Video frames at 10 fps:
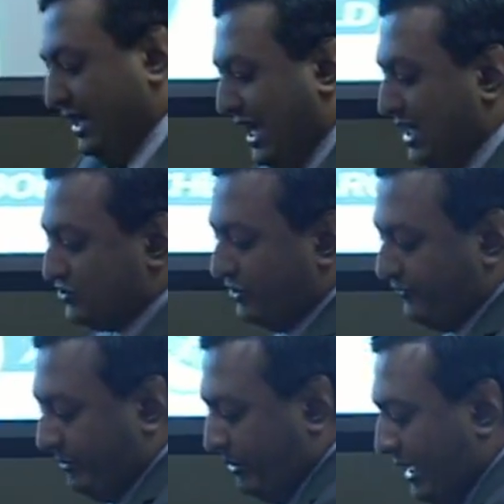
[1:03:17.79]
Atrial
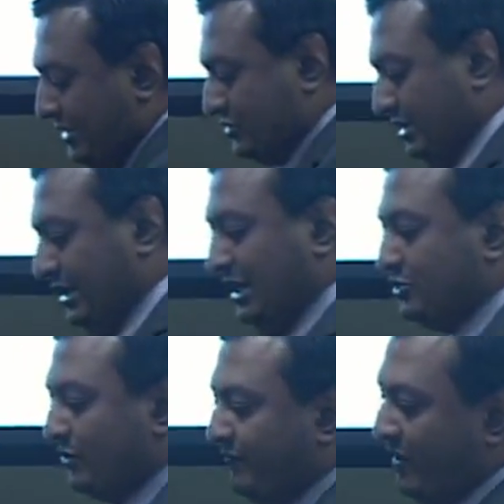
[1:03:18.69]
fibrillation,
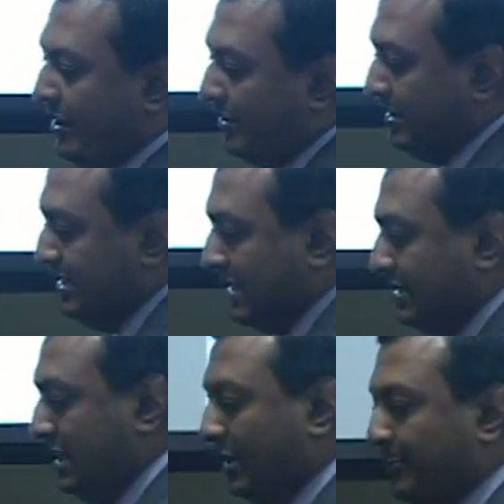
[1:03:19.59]
atrial flutter, these are
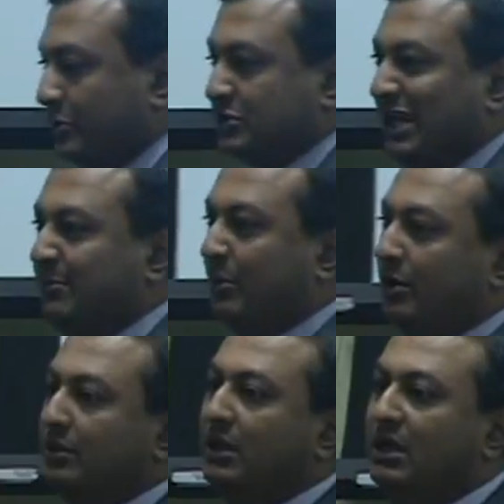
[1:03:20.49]
the upper chamber